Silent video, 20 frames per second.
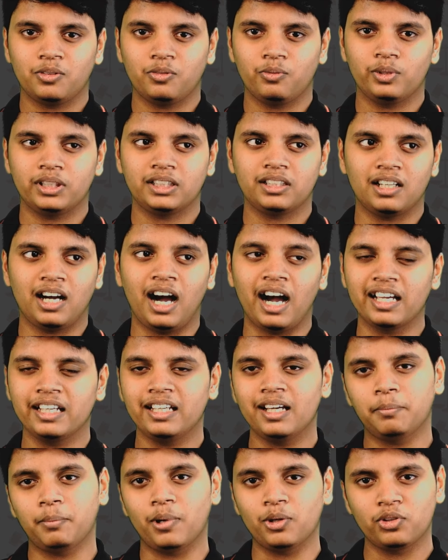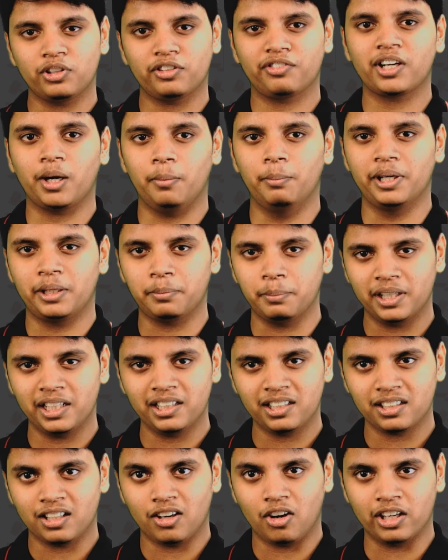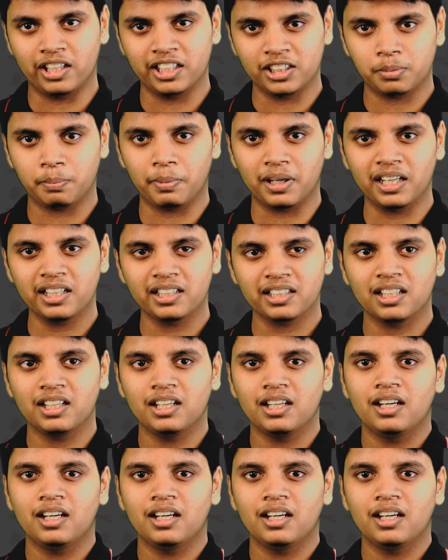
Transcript: with a high amount of commitment on his part.